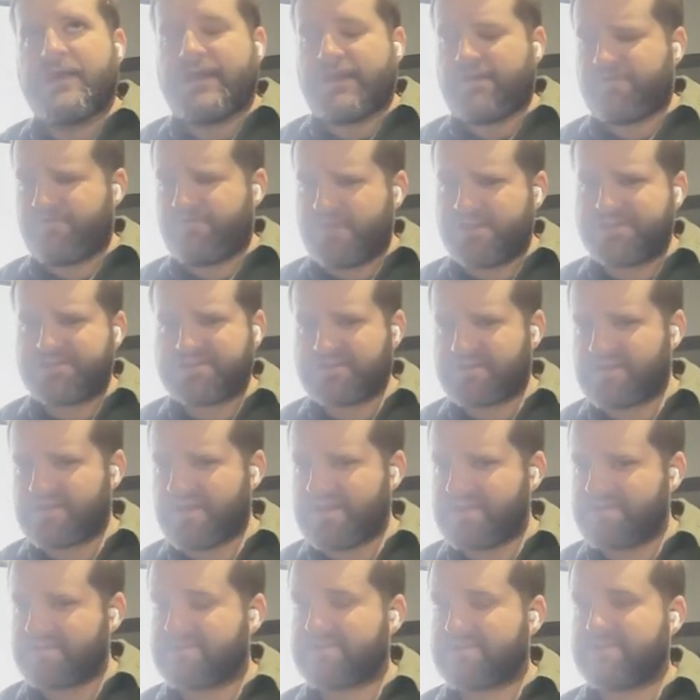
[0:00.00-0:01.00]
If that's the
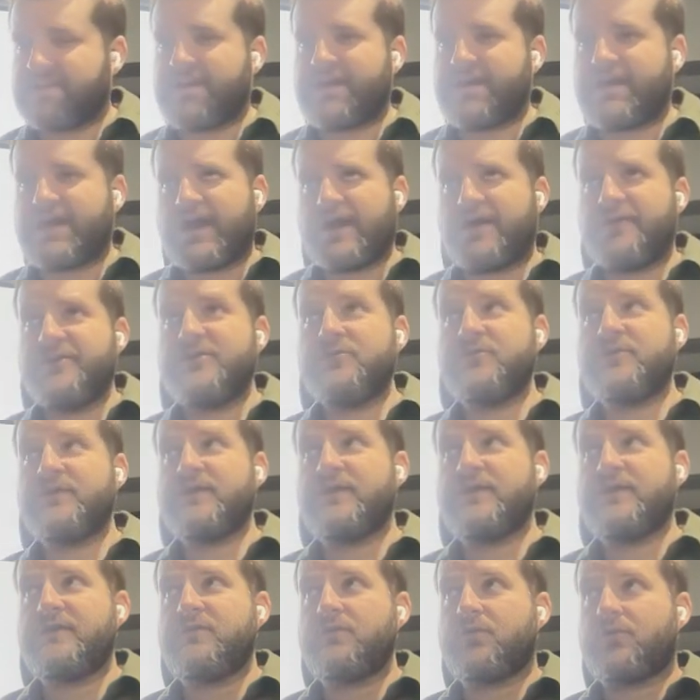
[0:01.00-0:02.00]
case, how do you
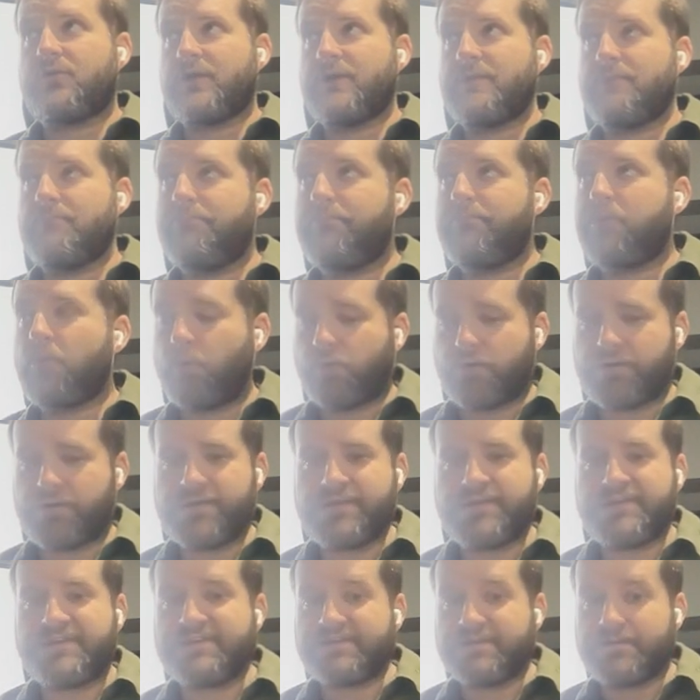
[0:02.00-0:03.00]
get your
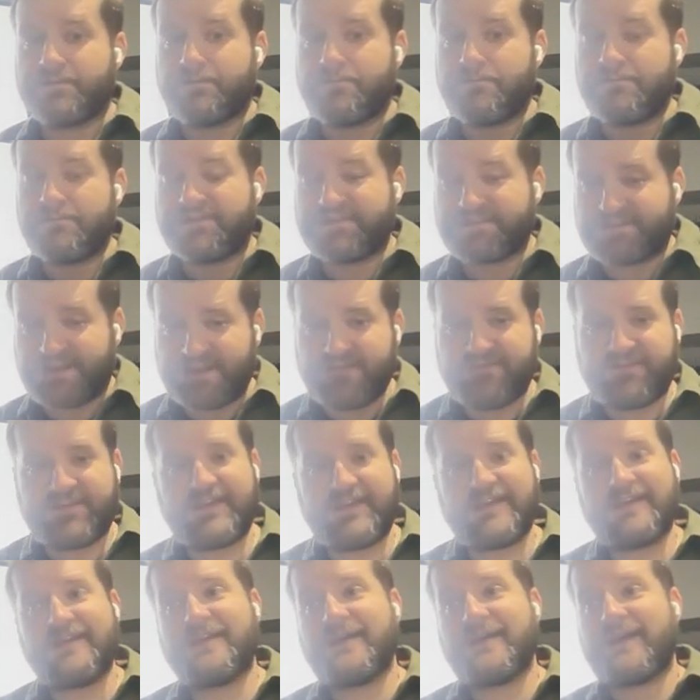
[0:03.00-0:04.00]
important
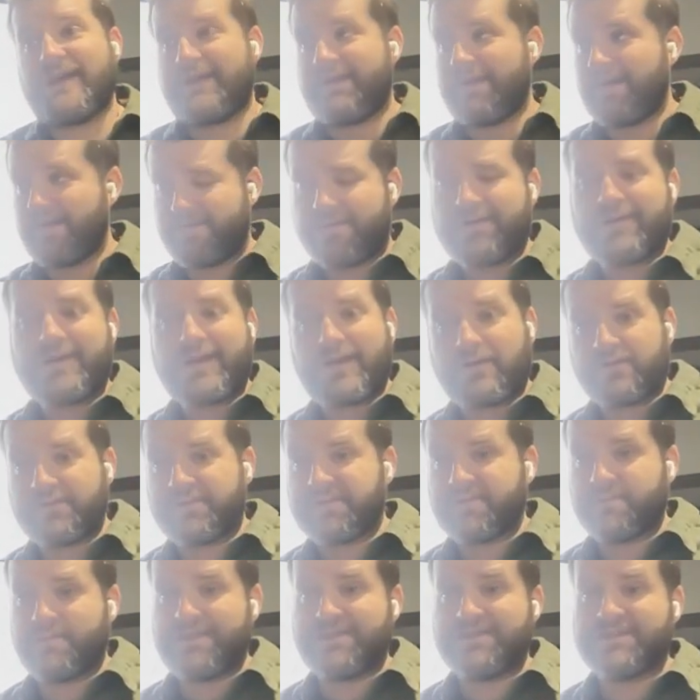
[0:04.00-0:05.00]
safety and other
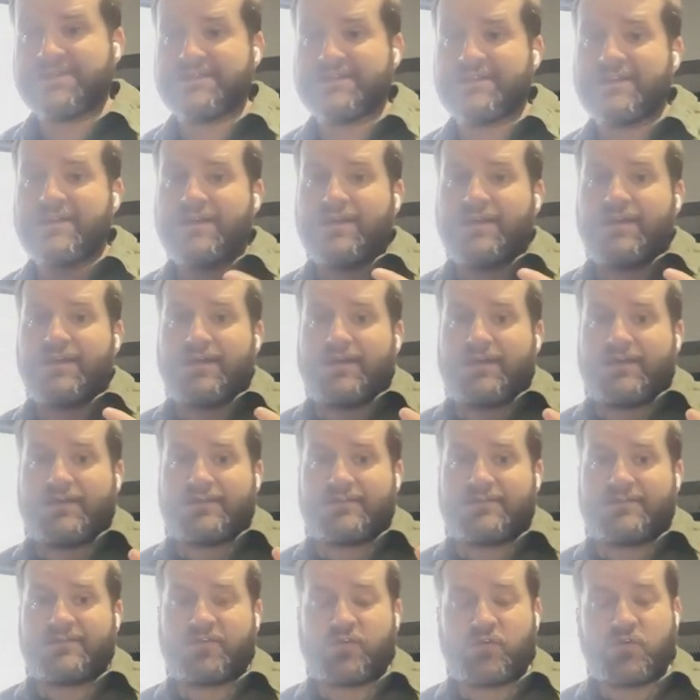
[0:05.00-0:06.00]
announcements
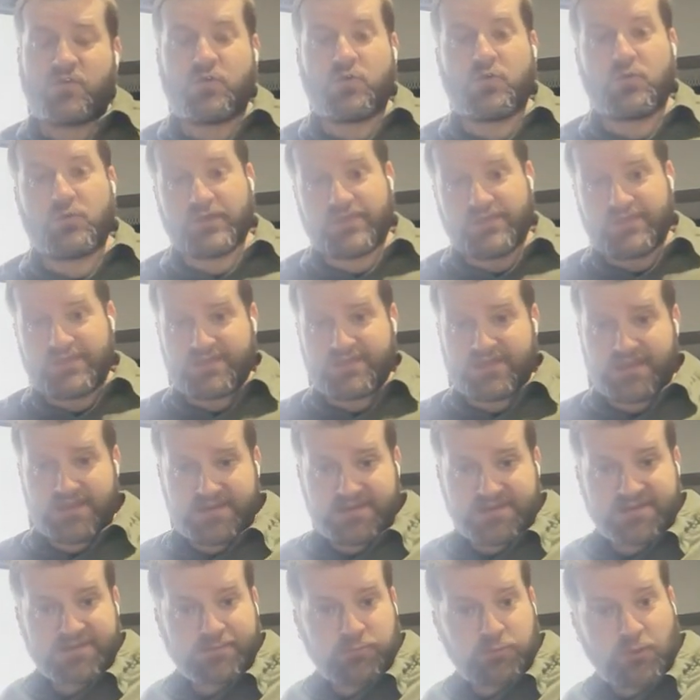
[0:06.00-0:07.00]
to the
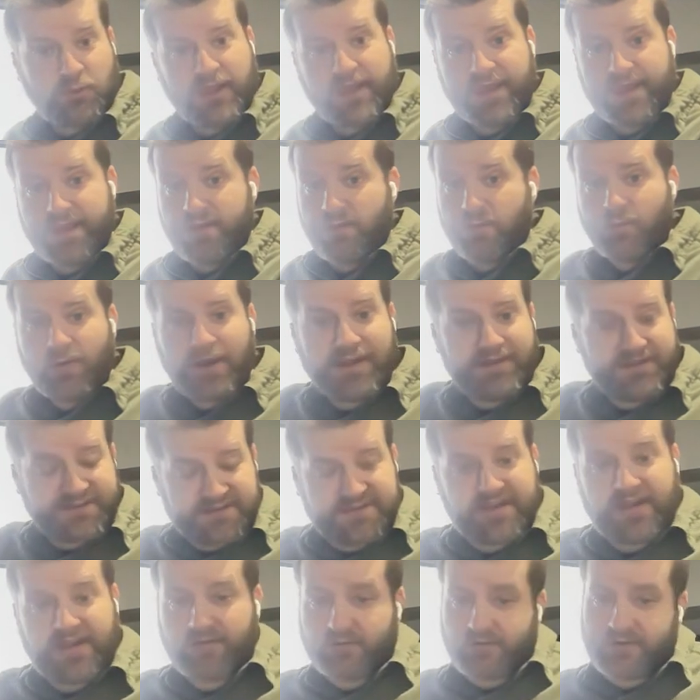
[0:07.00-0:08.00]
display while
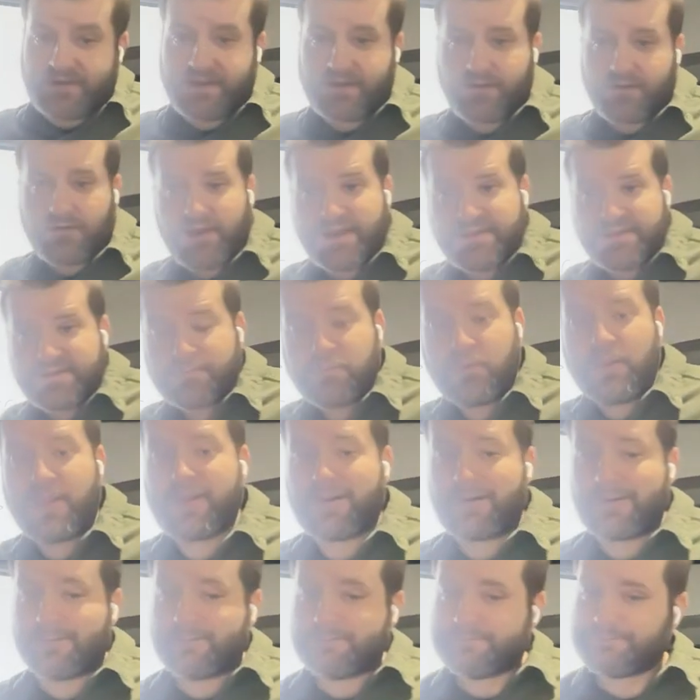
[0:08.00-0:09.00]
it's not running Rise
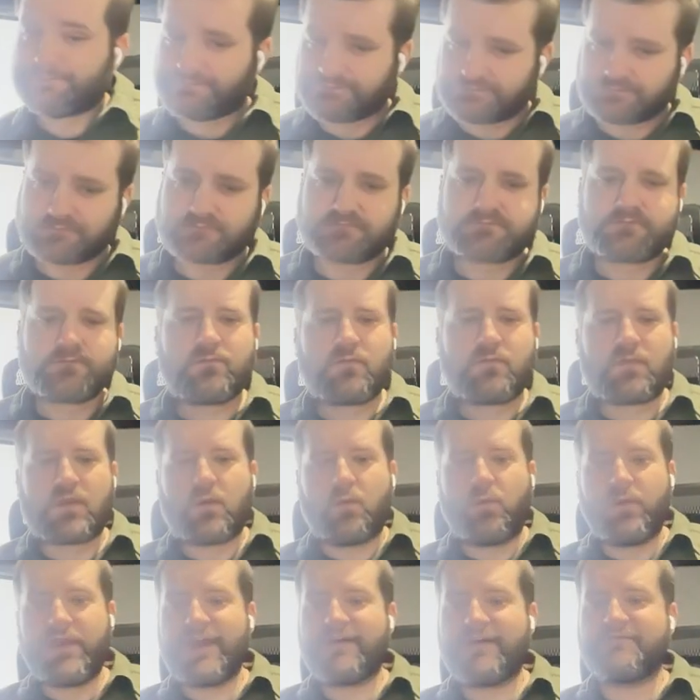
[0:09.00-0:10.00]
Player?
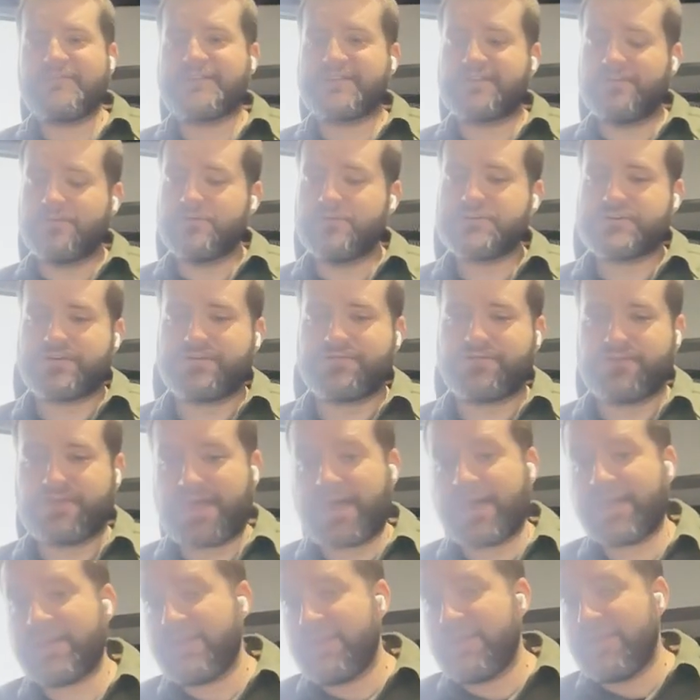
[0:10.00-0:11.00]
We have a solution for
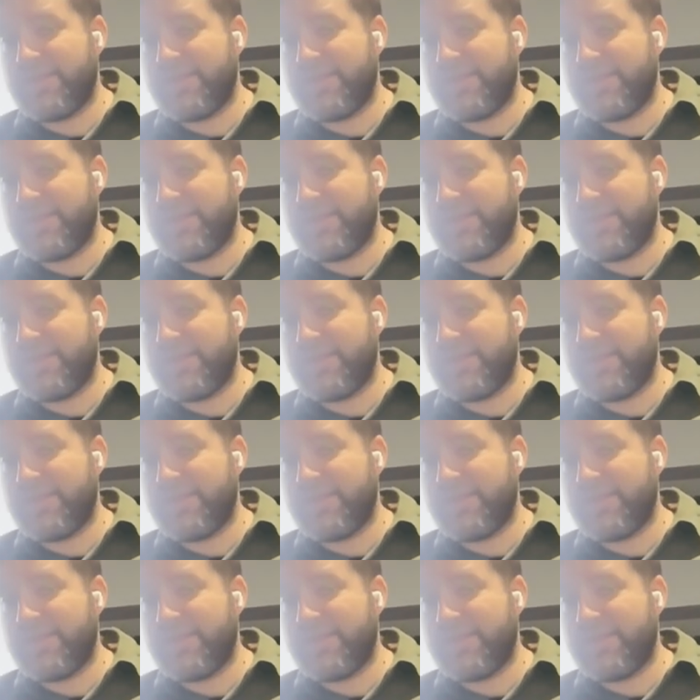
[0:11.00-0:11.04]
that